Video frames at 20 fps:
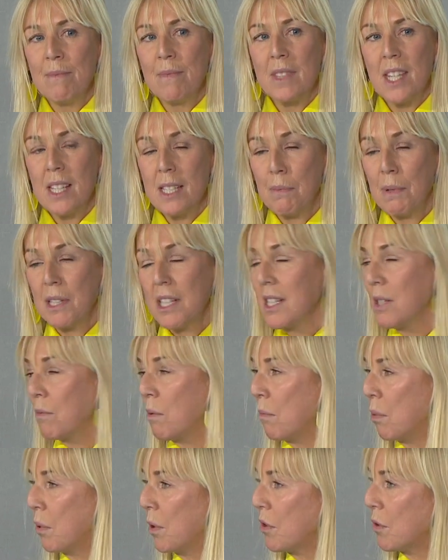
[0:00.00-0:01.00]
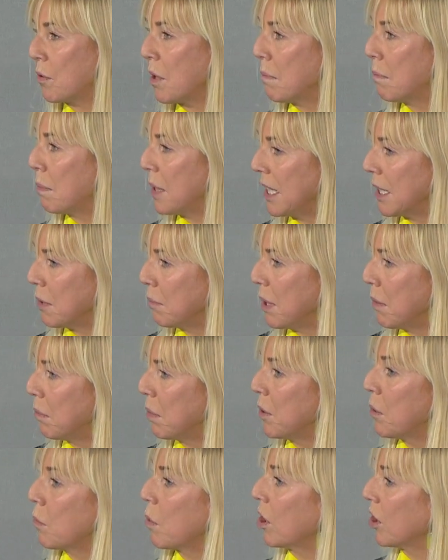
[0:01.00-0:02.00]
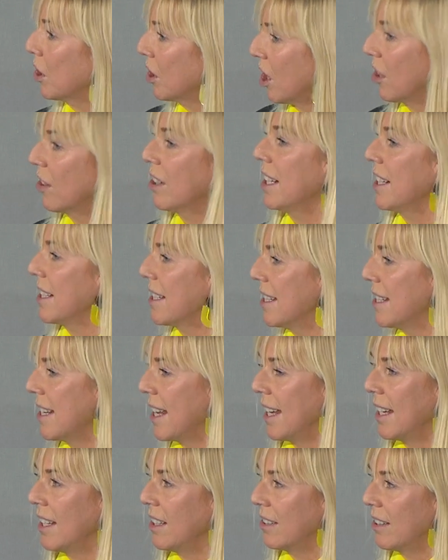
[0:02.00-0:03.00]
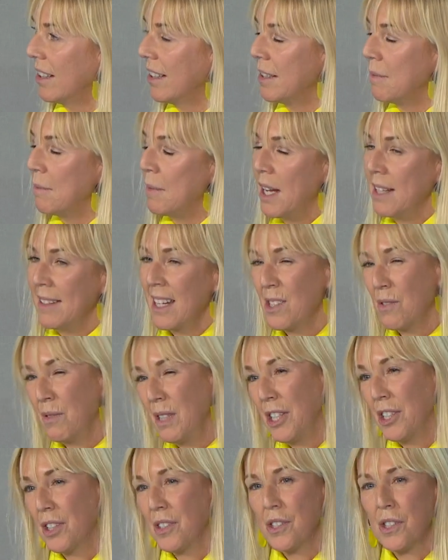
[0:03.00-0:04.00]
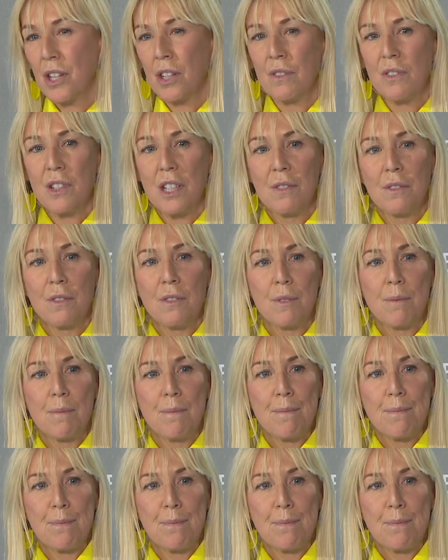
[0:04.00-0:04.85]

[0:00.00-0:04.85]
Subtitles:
Disability is 1.3 billion people in the world currently today, and that's really conservative.